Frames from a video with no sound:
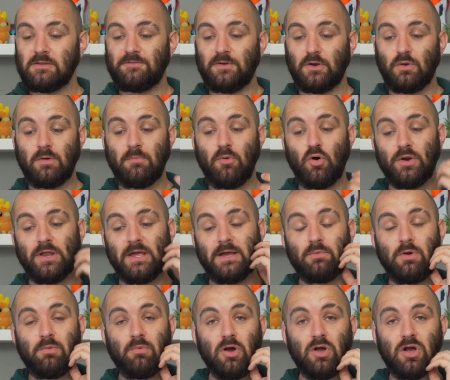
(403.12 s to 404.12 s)
The following morning,
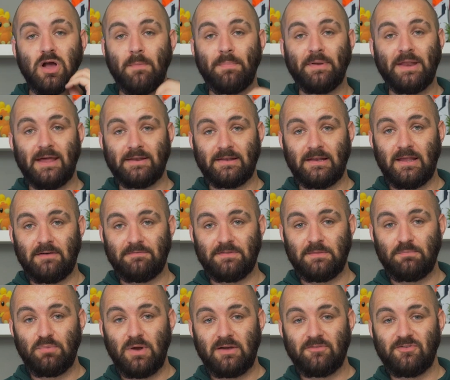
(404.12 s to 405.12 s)
we woke up and had a lovely
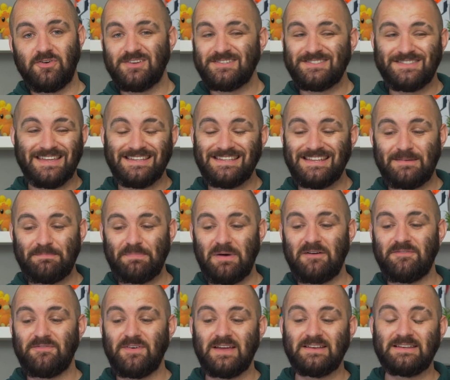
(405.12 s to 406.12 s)
breakfast. They did a
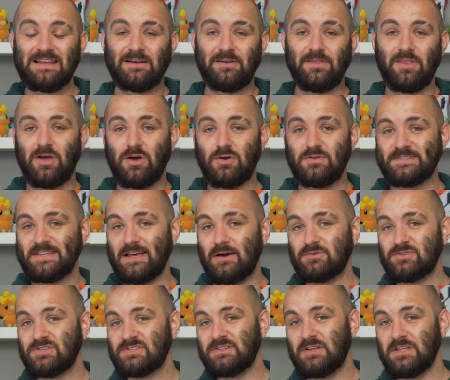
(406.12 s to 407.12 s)
buffet down in the hotel,
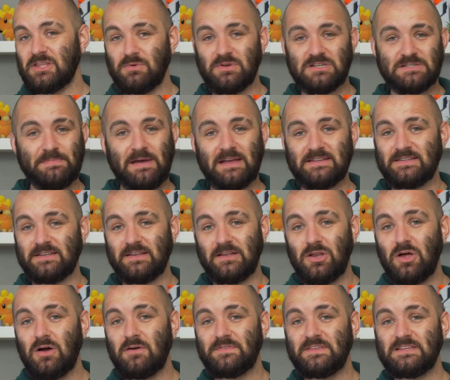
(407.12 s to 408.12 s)
just like you expect in a
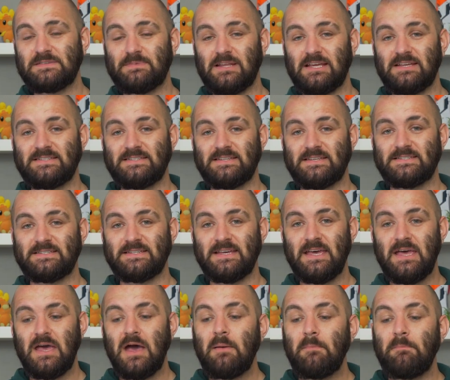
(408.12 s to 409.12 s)
lot of these places,
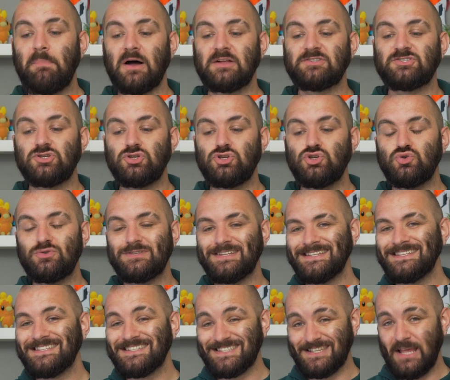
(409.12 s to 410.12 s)
but you
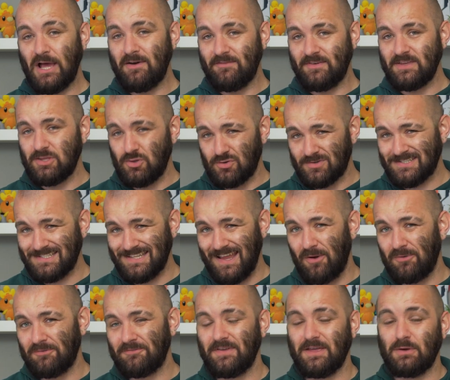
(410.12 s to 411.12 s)
didn't serve it yourself.